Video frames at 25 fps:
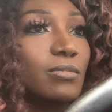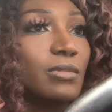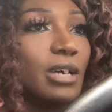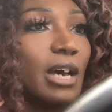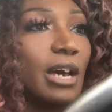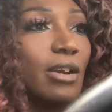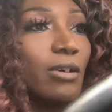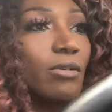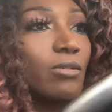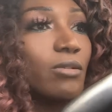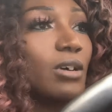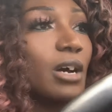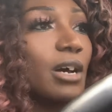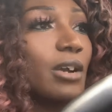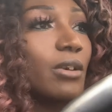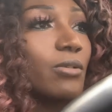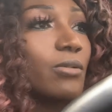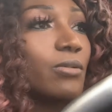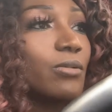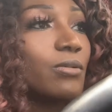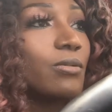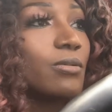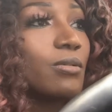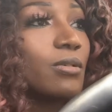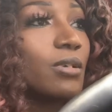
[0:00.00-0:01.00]
I don't I
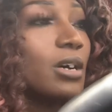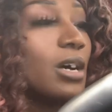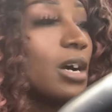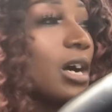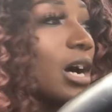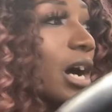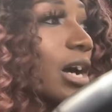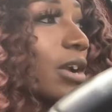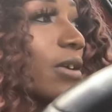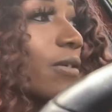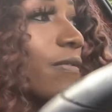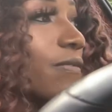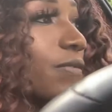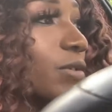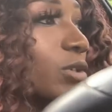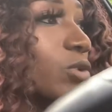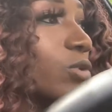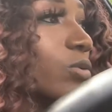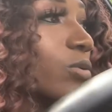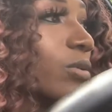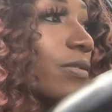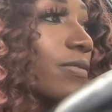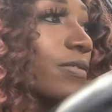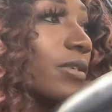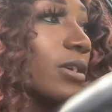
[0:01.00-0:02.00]
don't I don't
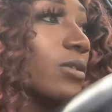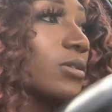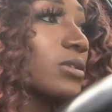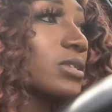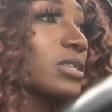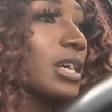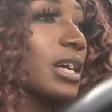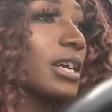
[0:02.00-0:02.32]
fool with folks.